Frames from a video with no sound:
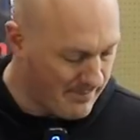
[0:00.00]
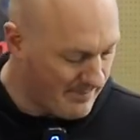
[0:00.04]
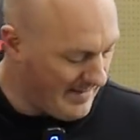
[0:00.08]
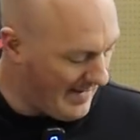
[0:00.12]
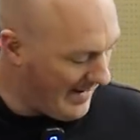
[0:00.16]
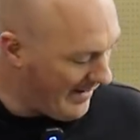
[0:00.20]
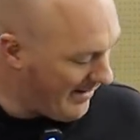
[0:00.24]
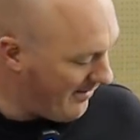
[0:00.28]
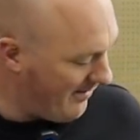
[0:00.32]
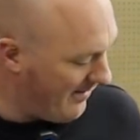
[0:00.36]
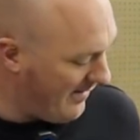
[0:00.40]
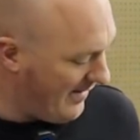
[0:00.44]

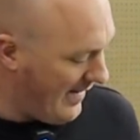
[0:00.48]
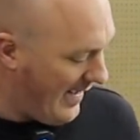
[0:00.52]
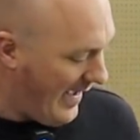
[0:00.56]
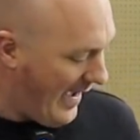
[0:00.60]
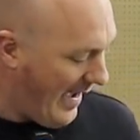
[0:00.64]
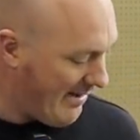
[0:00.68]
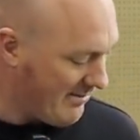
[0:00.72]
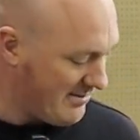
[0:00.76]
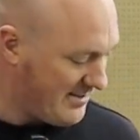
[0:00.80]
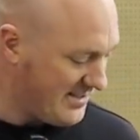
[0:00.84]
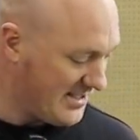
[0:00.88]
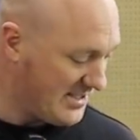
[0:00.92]
Now,
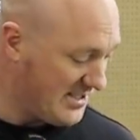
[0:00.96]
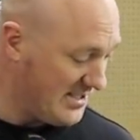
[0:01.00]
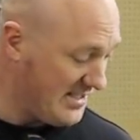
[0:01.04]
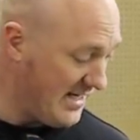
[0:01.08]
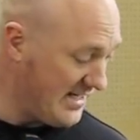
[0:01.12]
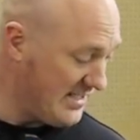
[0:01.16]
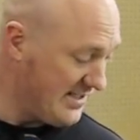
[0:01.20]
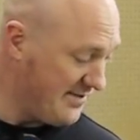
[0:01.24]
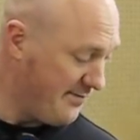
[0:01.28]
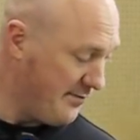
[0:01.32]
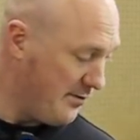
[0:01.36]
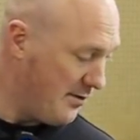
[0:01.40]
how
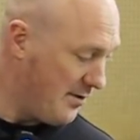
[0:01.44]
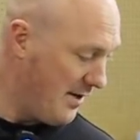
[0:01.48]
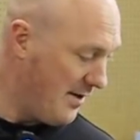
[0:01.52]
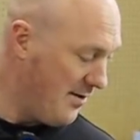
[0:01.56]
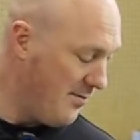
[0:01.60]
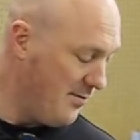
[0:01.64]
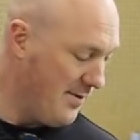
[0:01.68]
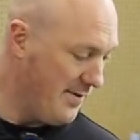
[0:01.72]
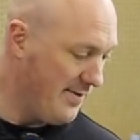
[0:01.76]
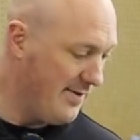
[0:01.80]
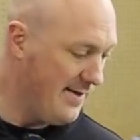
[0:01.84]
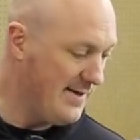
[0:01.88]
successful are
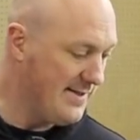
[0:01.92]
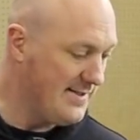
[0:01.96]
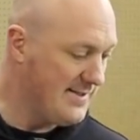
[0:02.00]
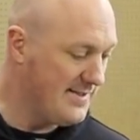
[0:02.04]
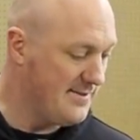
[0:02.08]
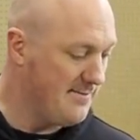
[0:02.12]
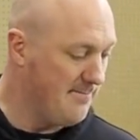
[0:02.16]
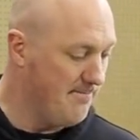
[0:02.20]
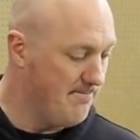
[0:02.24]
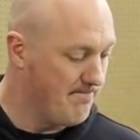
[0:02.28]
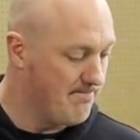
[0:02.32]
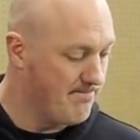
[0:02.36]
you with
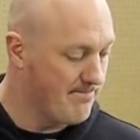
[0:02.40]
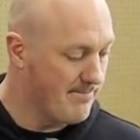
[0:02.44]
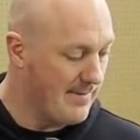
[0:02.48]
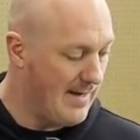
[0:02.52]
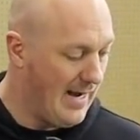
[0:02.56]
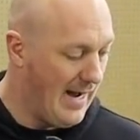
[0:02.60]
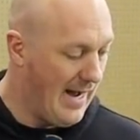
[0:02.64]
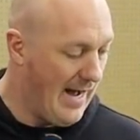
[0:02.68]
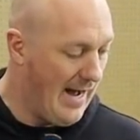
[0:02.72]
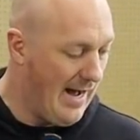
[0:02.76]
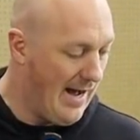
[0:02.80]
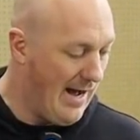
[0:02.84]
this?
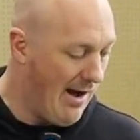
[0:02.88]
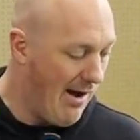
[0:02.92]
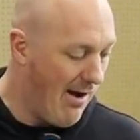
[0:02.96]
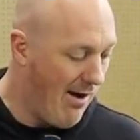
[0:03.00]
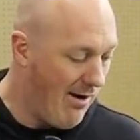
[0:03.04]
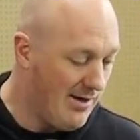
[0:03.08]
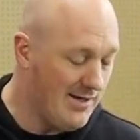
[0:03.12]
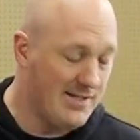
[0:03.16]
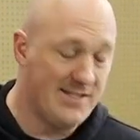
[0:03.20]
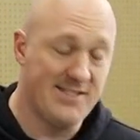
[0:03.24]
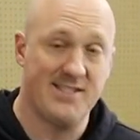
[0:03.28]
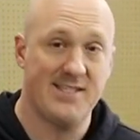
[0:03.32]

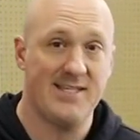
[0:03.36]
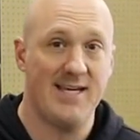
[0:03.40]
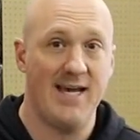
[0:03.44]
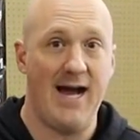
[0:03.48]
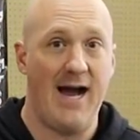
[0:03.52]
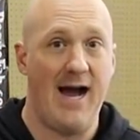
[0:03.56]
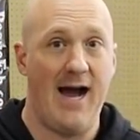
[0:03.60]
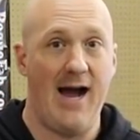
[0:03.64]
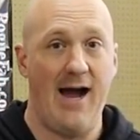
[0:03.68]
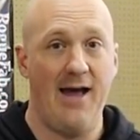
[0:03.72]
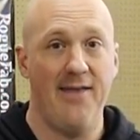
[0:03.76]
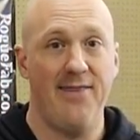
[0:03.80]
Honestly,
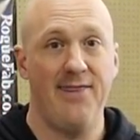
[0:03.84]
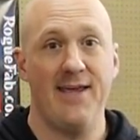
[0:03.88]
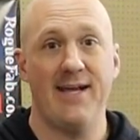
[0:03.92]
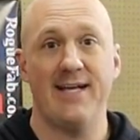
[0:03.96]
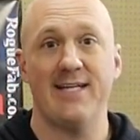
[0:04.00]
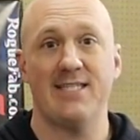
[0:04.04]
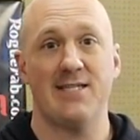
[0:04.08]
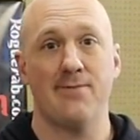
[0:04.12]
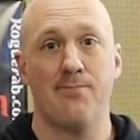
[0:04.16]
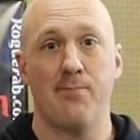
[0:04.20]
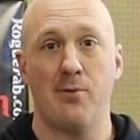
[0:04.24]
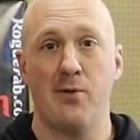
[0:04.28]
I think
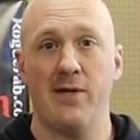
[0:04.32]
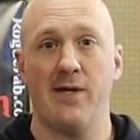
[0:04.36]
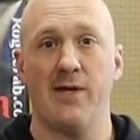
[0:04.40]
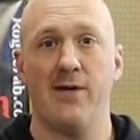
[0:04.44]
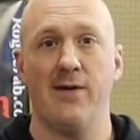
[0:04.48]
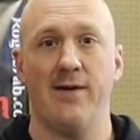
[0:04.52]
it's a pretty